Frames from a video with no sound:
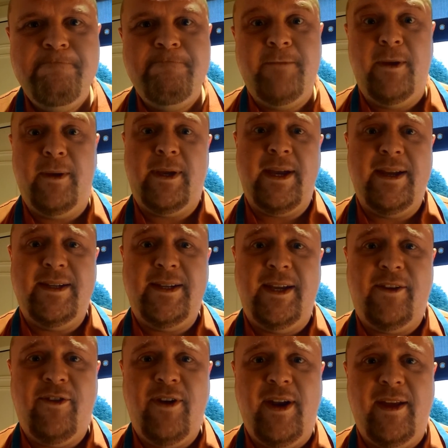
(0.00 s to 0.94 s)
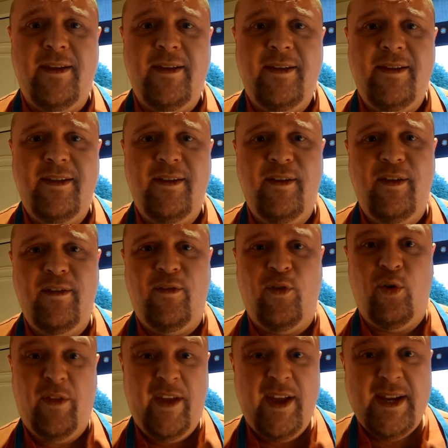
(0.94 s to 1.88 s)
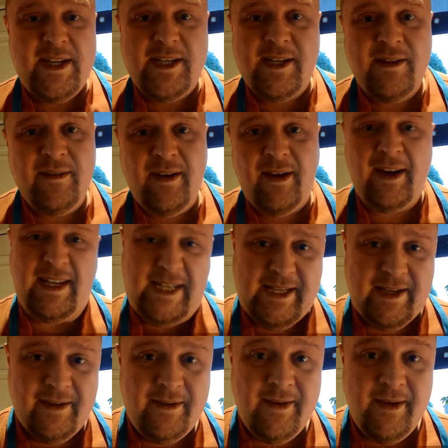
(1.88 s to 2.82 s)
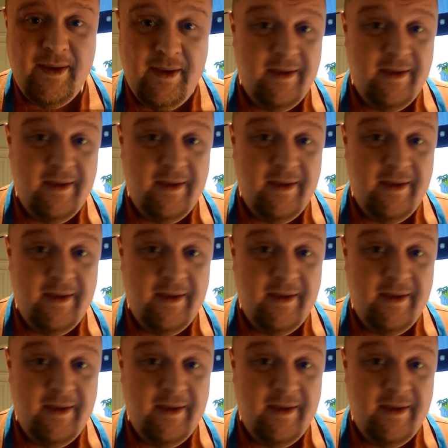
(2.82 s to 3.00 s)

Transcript: Now, I can't take credit for this idea.